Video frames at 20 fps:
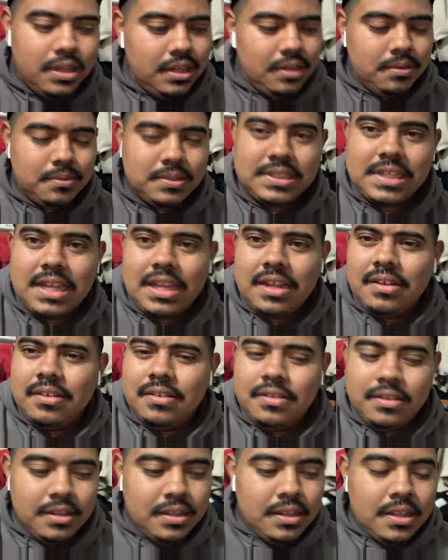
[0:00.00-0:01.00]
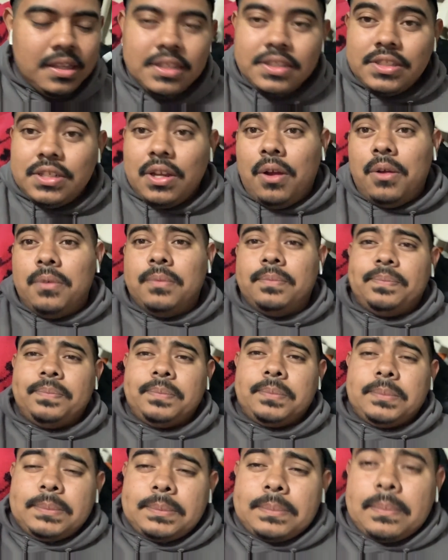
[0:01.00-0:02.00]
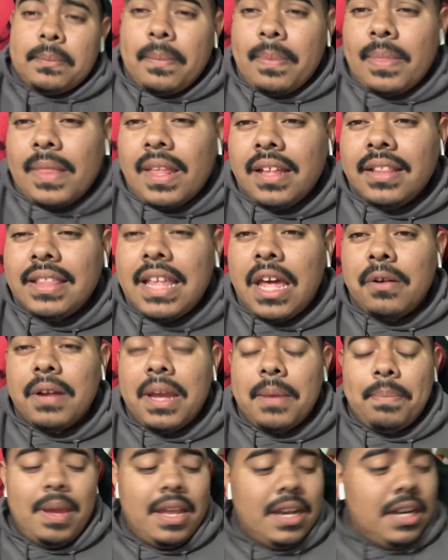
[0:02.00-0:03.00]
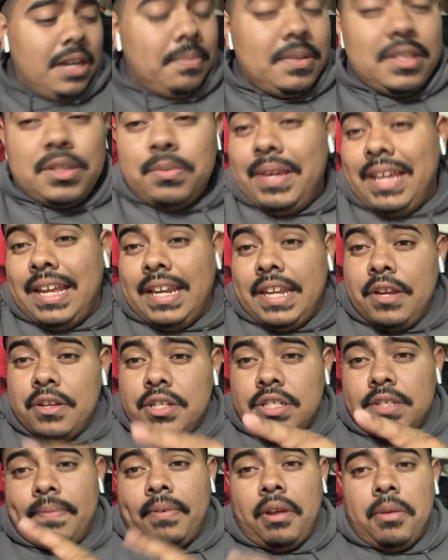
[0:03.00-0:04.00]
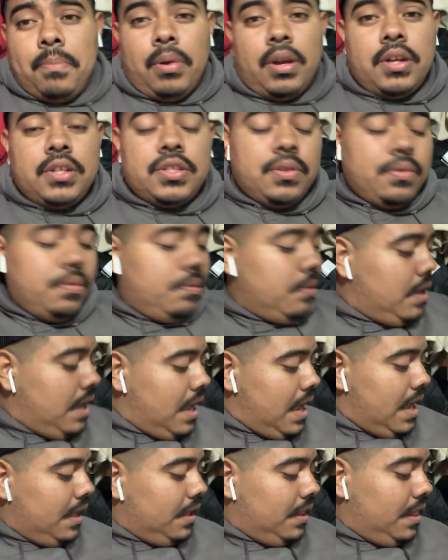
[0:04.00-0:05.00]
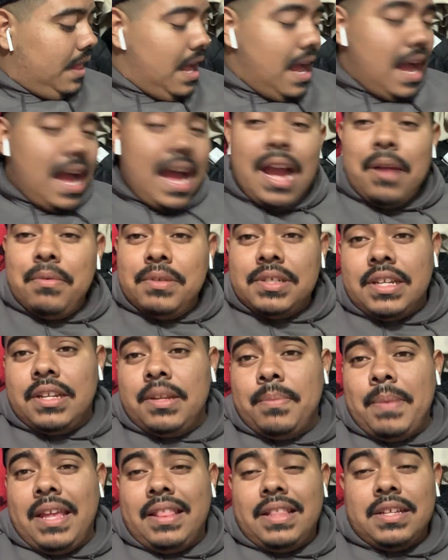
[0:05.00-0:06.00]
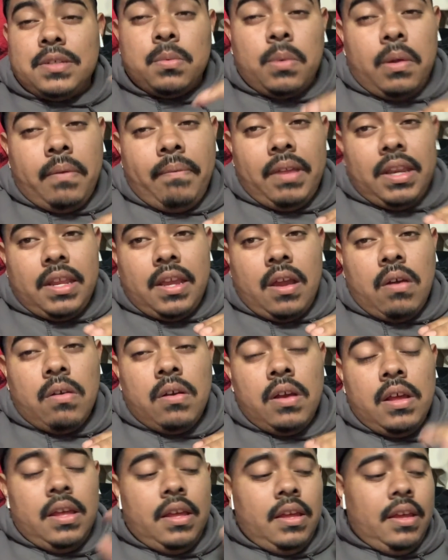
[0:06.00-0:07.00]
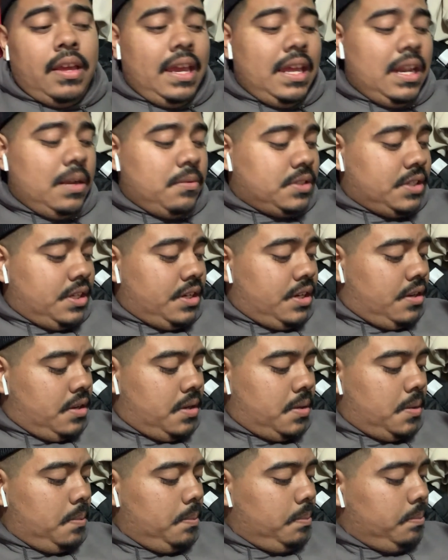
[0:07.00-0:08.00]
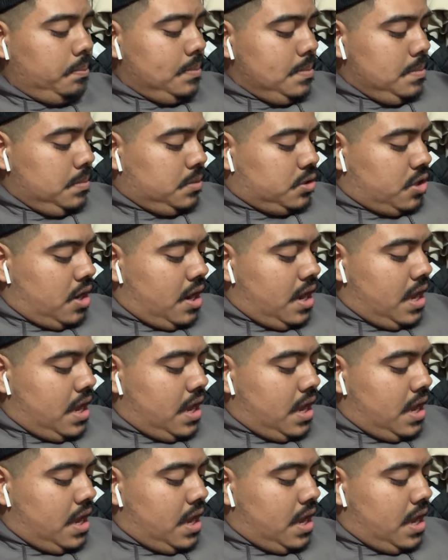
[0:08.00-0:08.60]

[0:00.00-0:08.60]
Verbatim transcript: was that? So that'll get painted up this week, and here's the fun part. So I was going to make this one video, and I was going to try